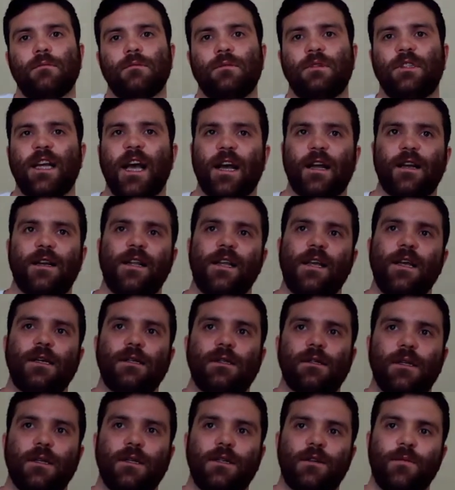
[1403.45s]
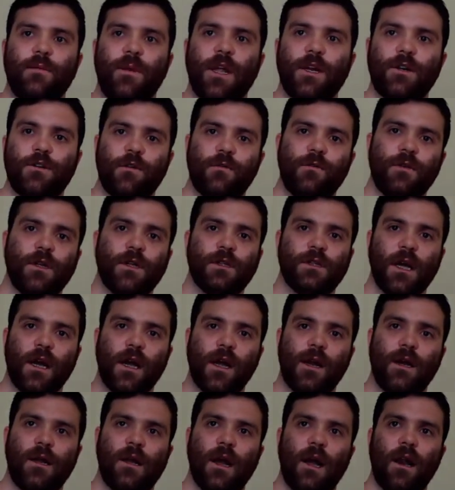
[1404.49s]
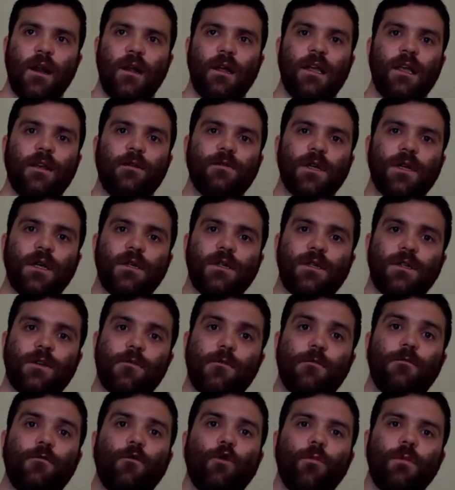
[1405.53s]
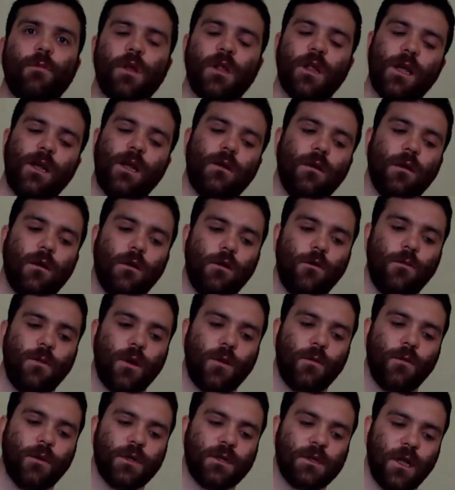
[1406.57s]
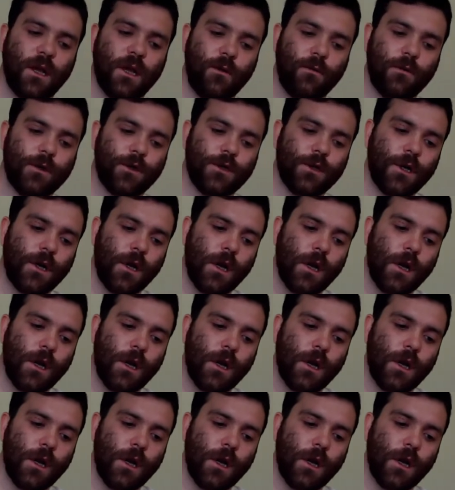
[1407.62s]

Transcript: techniques that domain-driven design kind of gives us to formulate our ubiquitous language.